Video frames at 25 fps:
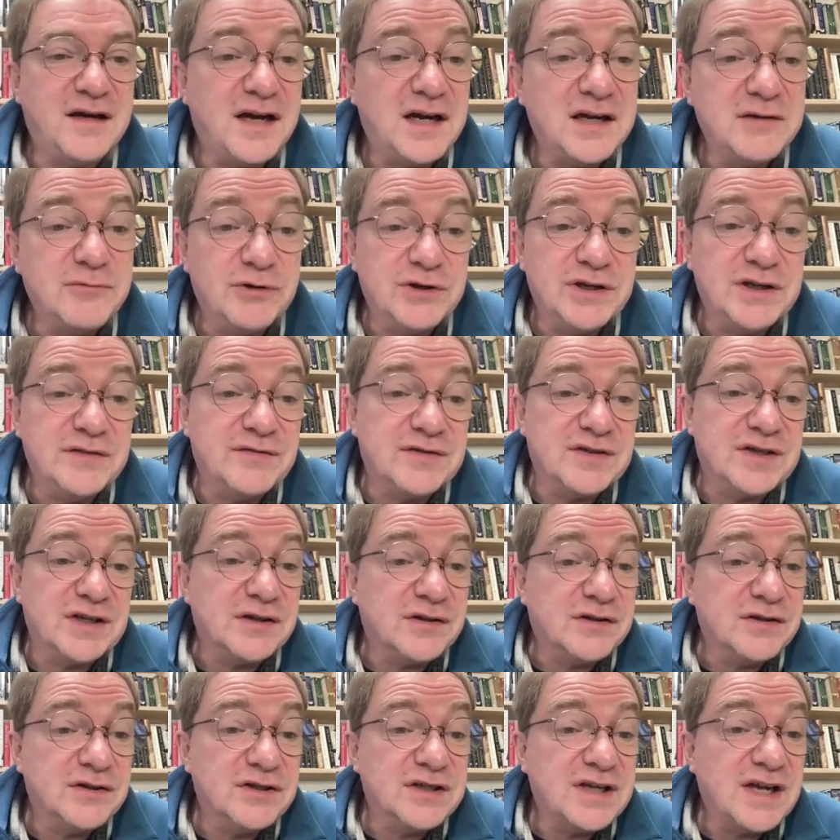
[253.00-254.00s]
I would even say
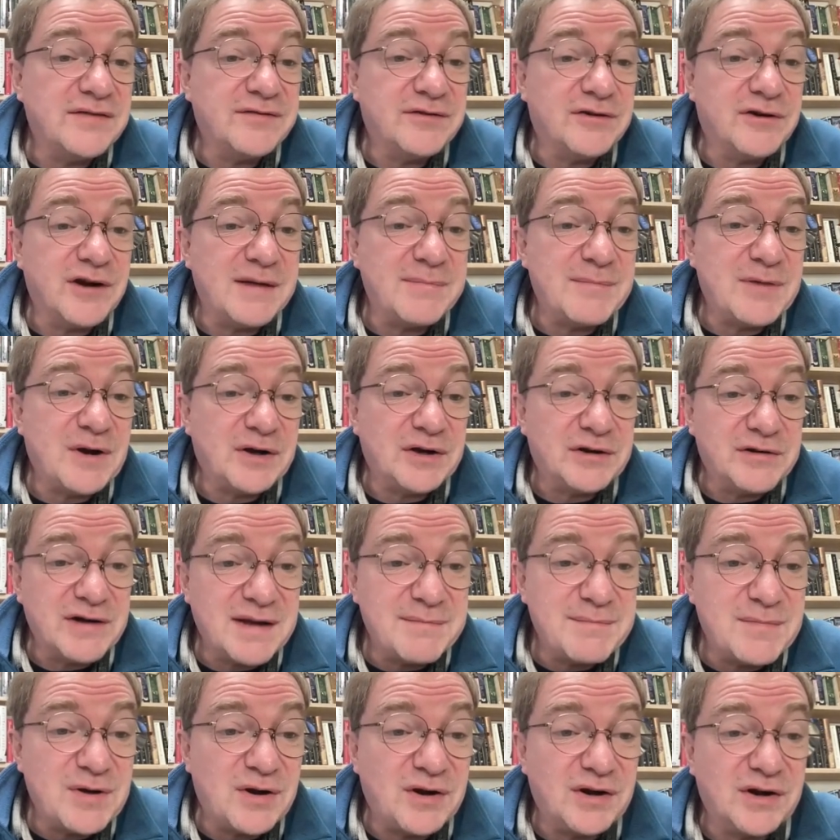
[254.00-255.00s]
you could just have grandma.
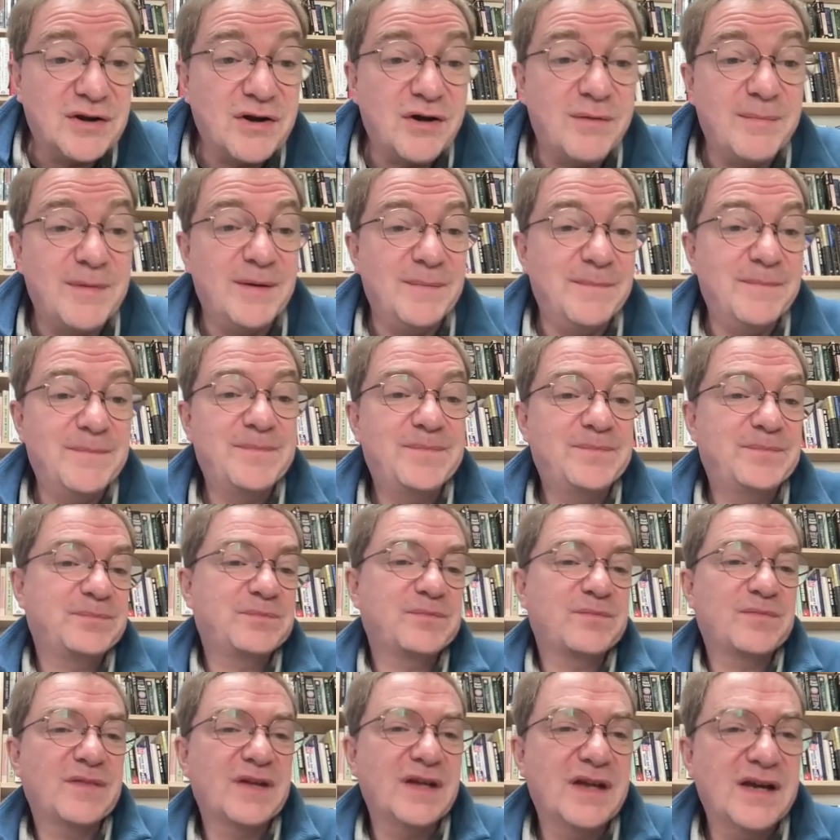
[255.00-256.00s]
Grandma, come on.
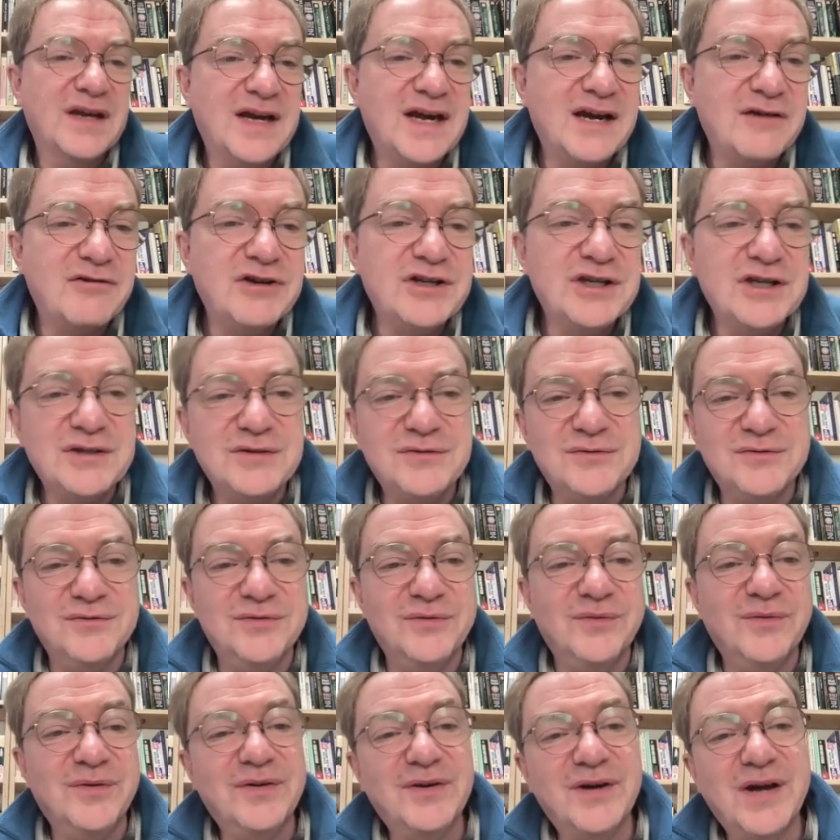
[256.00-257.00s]
How are
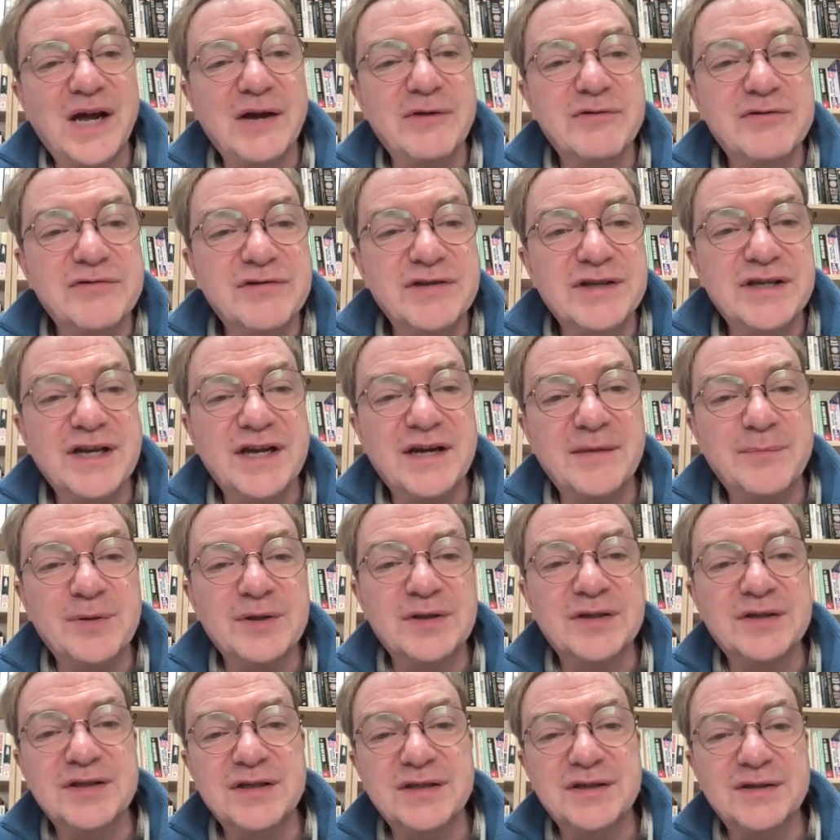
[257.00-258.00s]
you? I was really
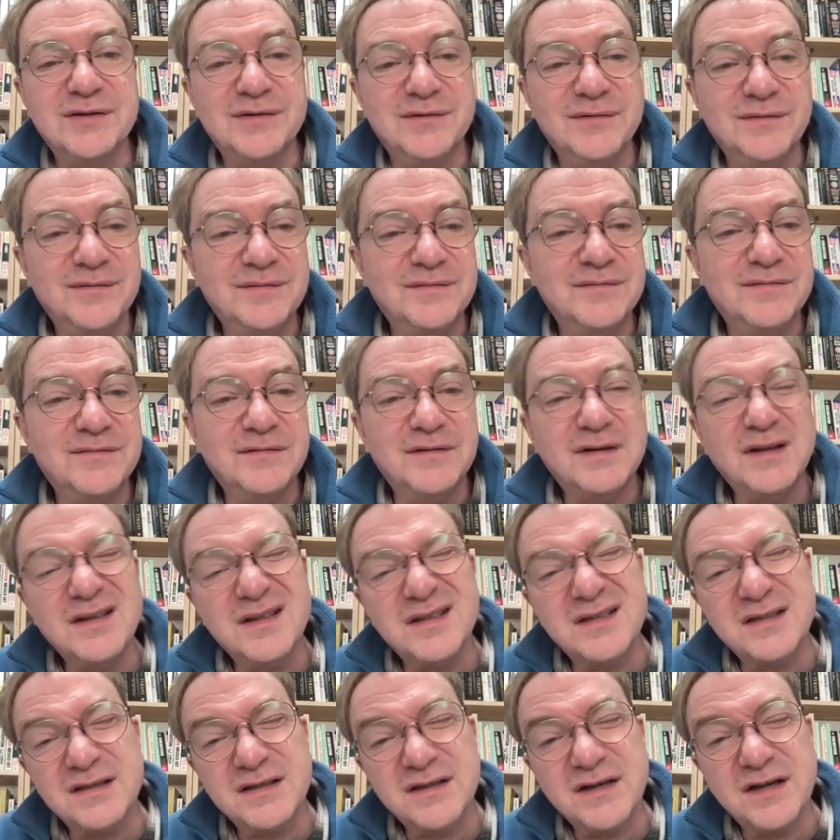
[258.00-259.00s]
happy to see you. Okay,
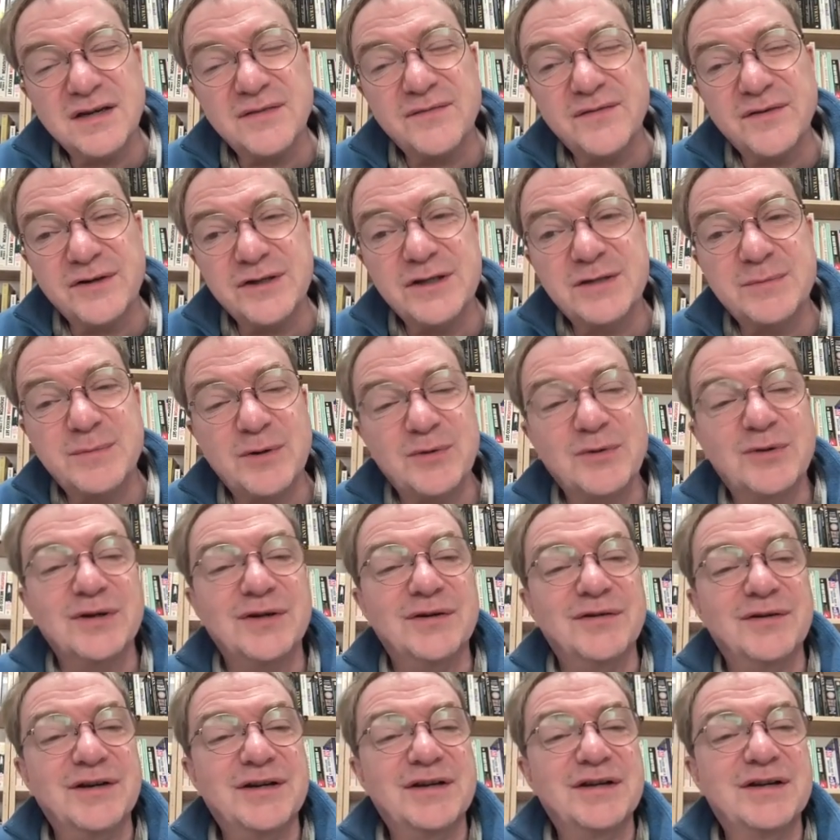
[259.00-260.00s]
this is kind of very
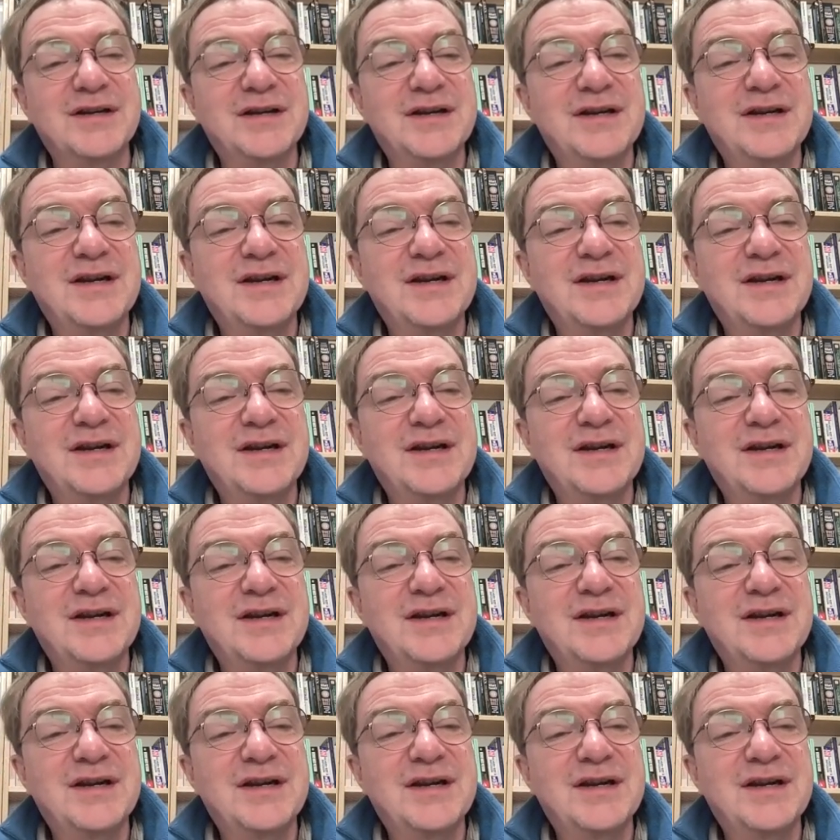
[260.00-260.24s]
spoken, right?